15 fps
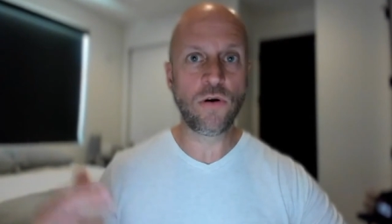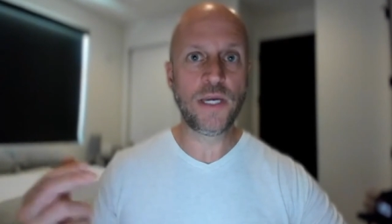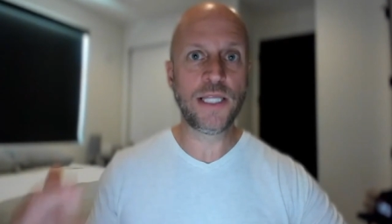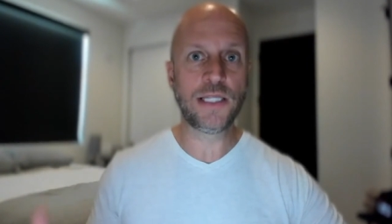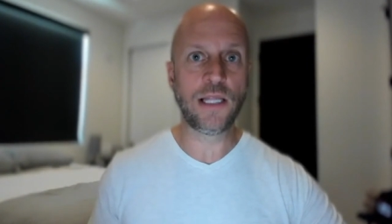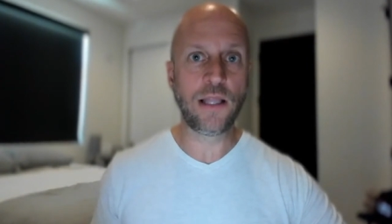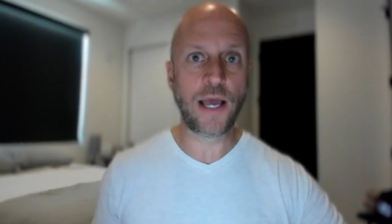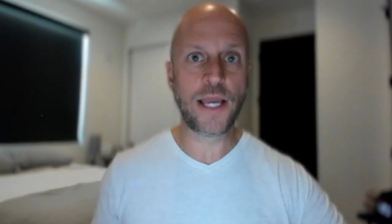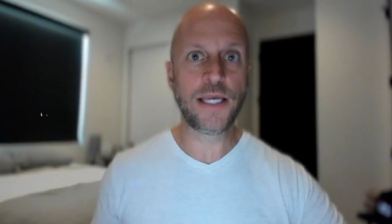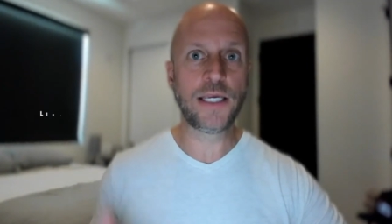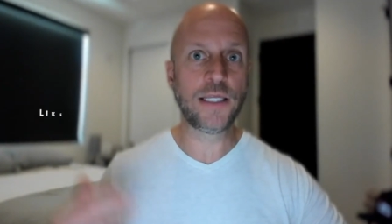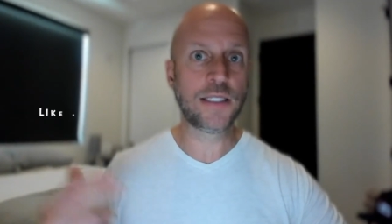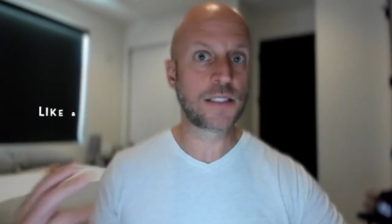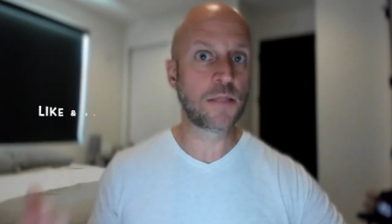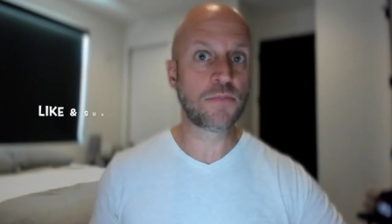hit the like,
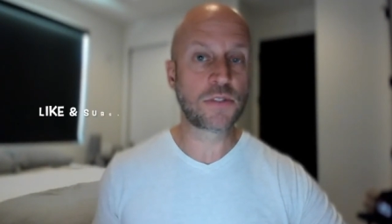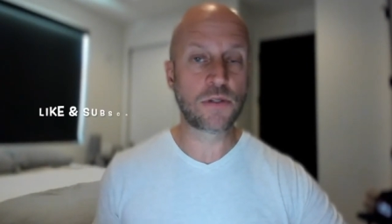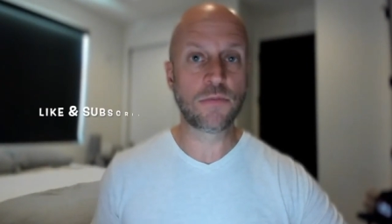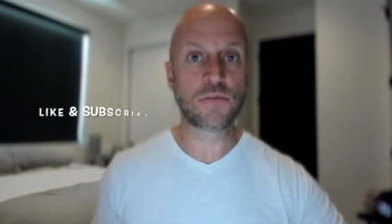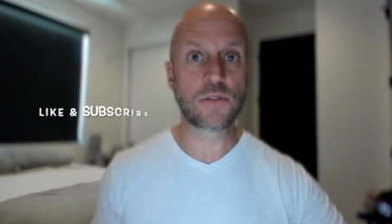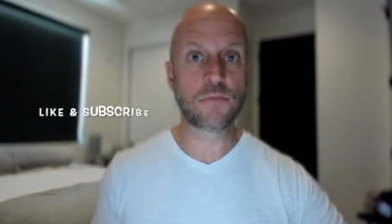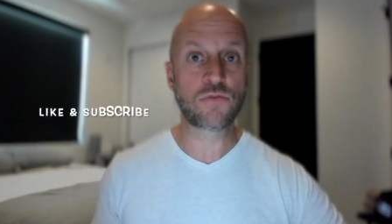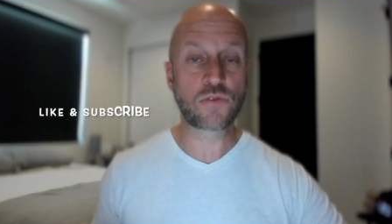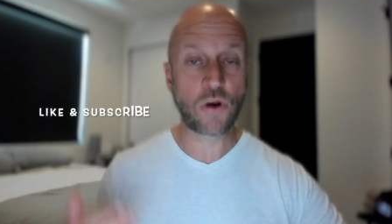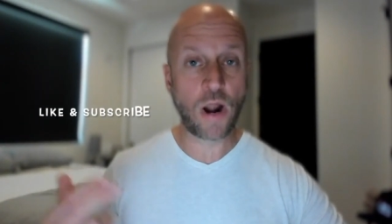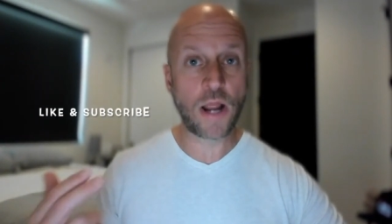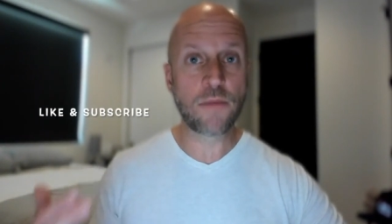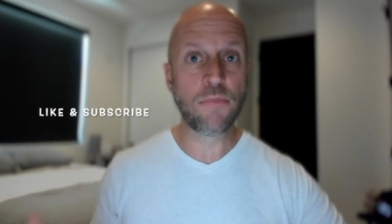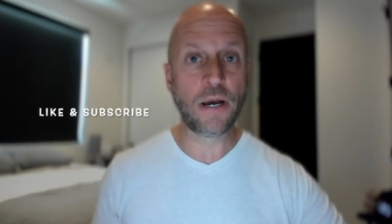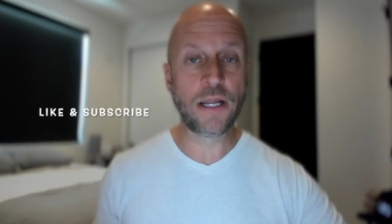hit the
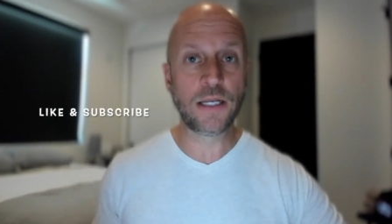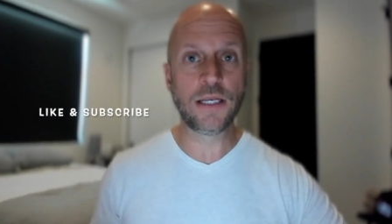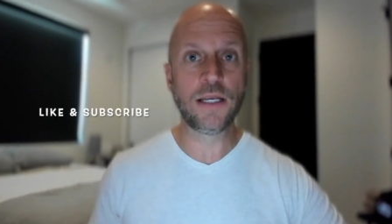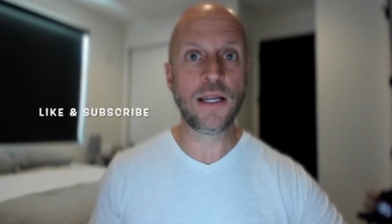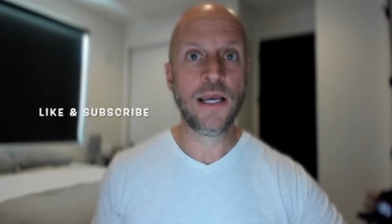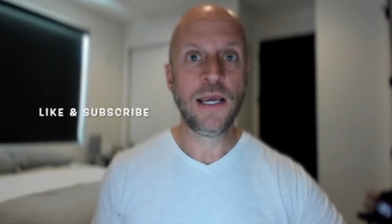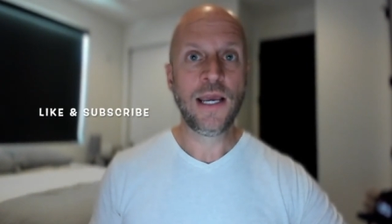subscribe button.